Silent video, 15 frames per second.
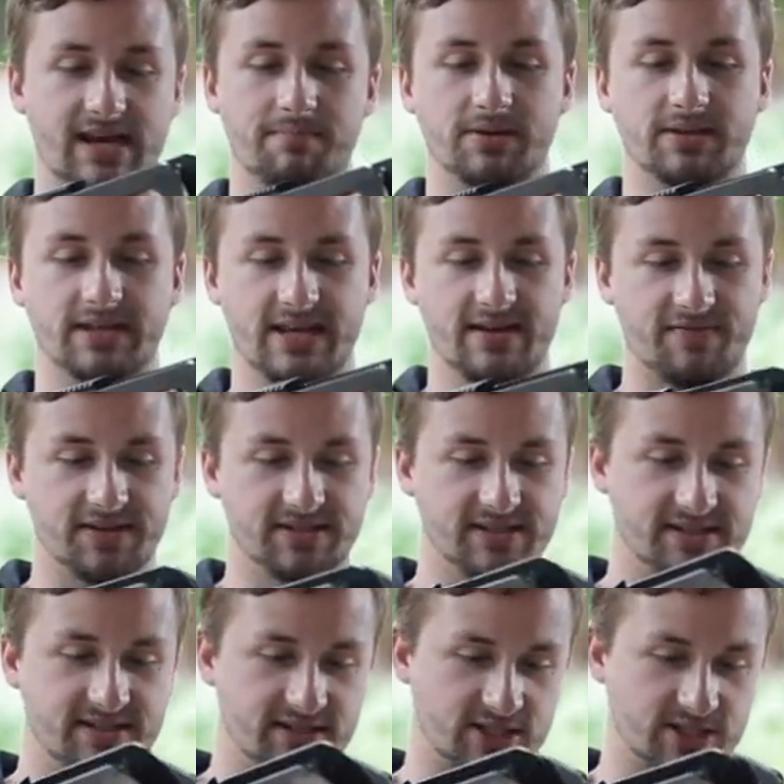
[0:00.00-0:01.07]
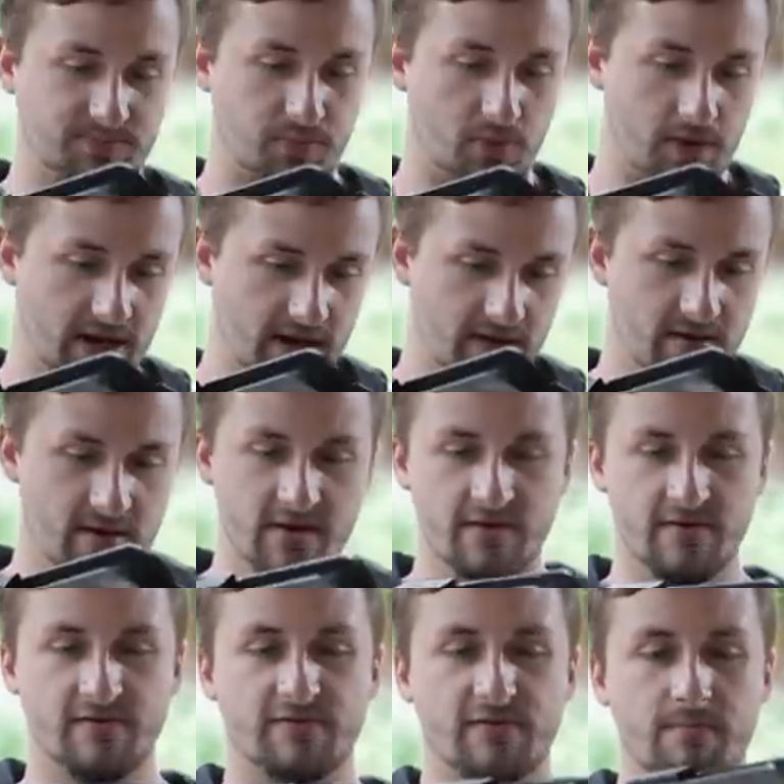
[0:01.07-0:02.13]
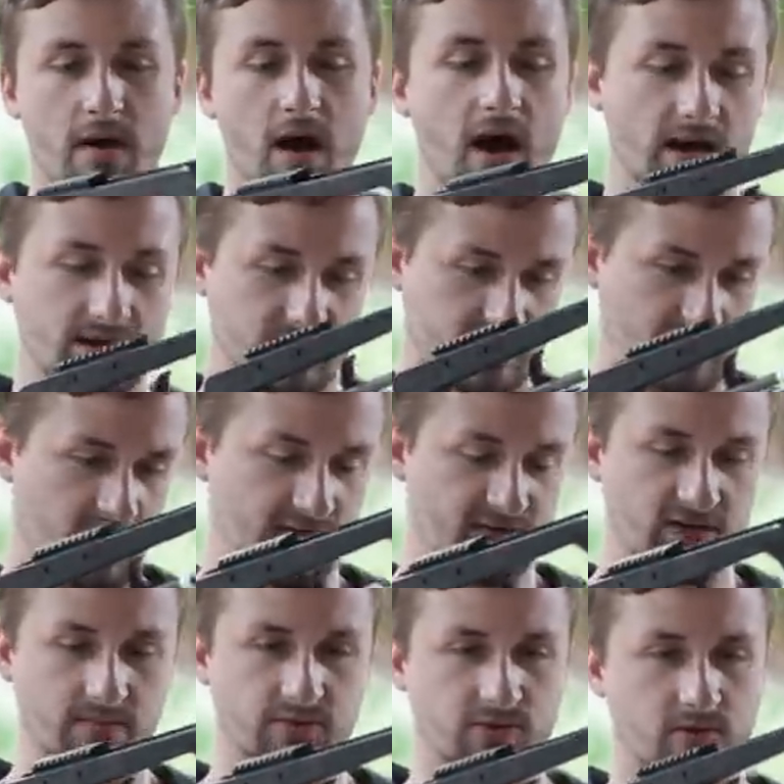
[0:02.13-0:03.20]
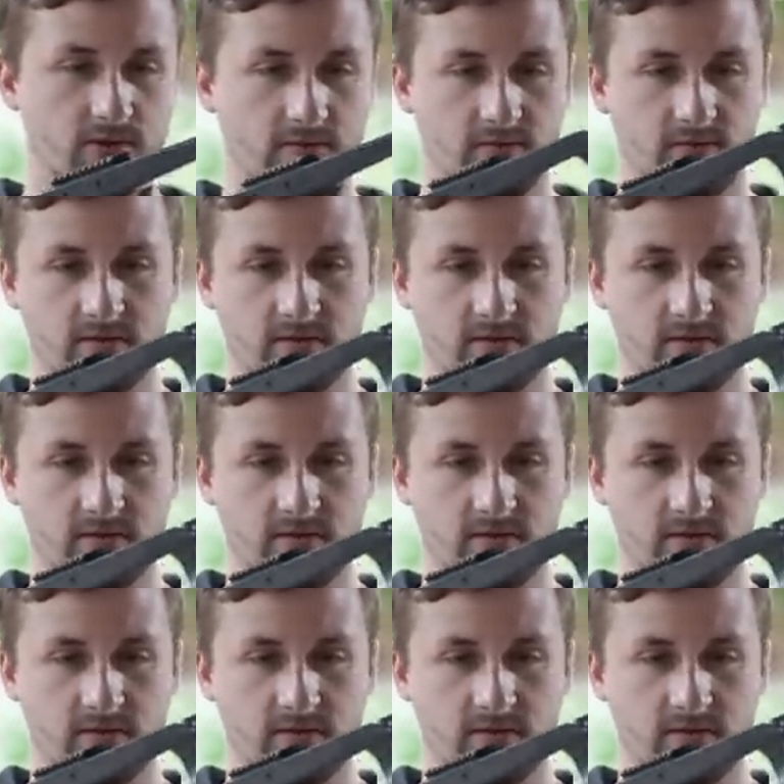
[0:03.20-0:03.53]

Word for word: I believe this is a spring FAMAS of some sort.